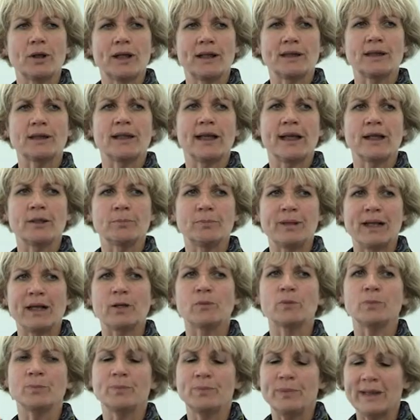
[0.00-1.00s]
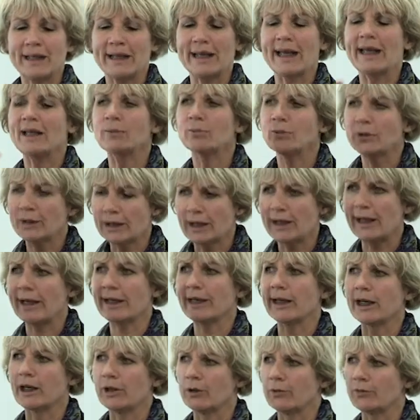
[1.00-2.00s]
letting being able to let
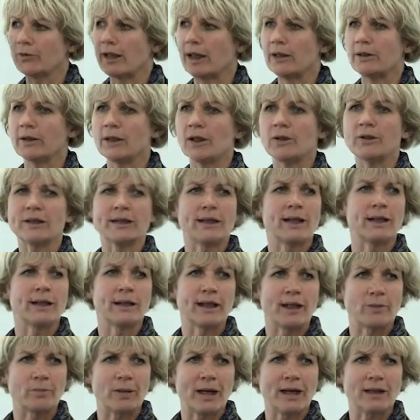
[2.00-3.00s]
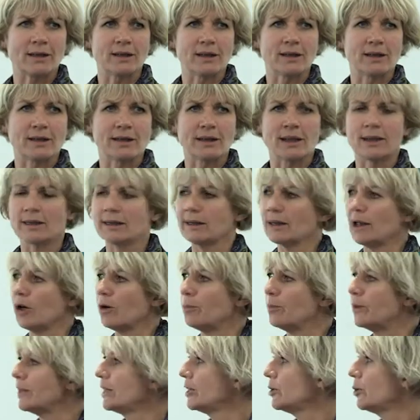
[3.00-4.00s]
go of those thinking patterns that
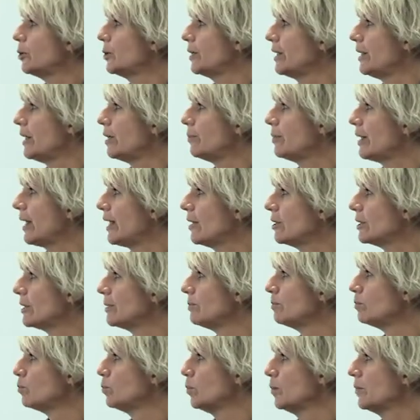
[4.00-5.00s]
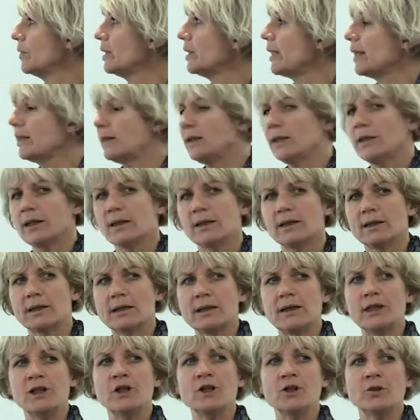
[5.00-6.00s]
Sarb was talking about, and getting
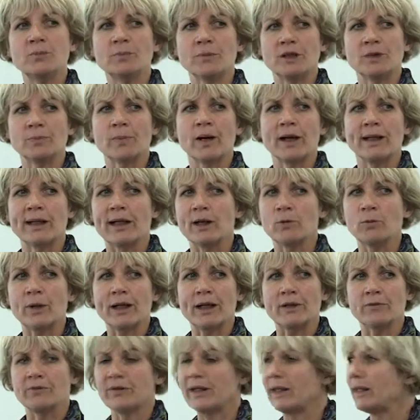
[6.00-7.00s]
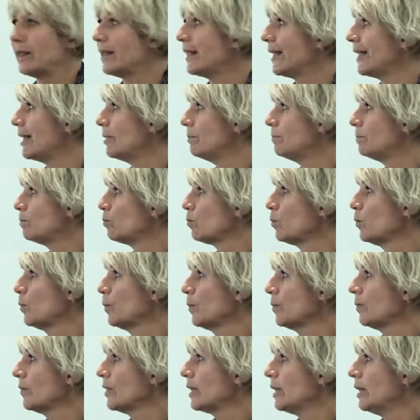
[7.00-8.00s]
consumed by that way of thinking.
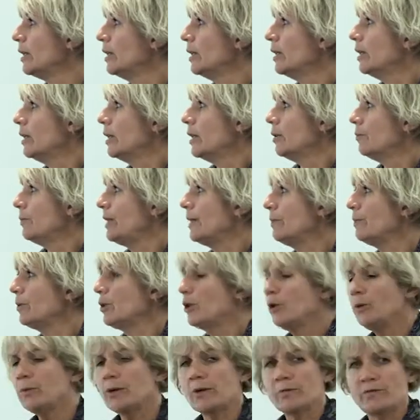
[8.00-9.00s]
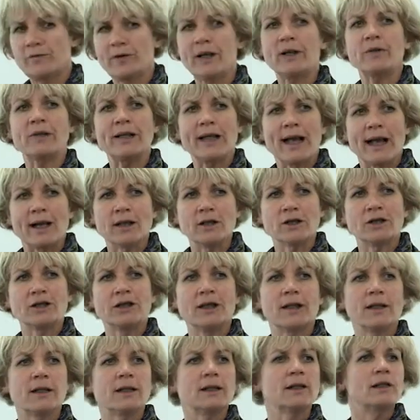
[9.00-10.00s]
People who are very
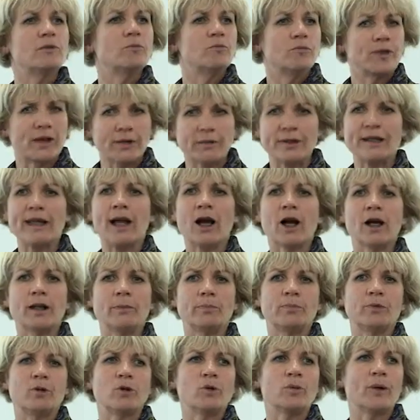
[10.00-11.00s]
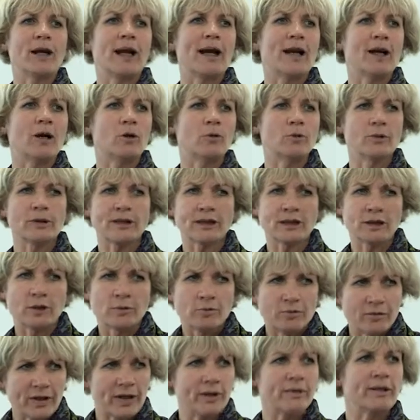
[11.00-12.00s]
anxious, very hyper-aroused,
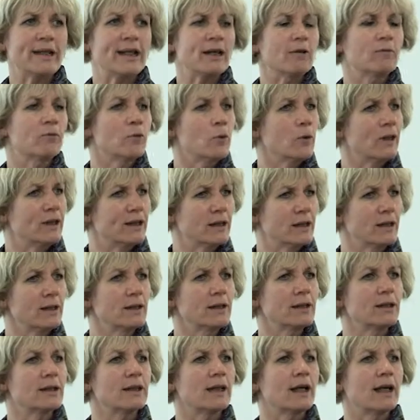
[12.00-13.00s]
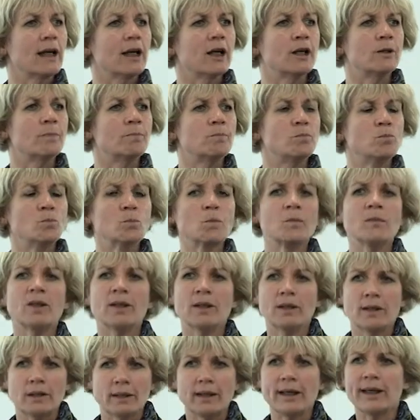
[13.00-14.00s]
very avoidant,
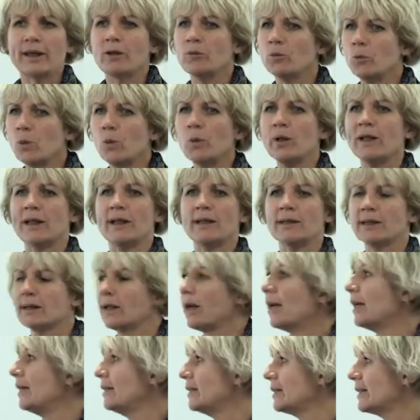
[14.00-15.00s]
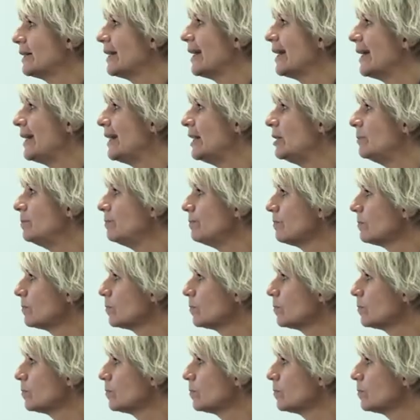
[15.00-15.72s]
they're warning signs again.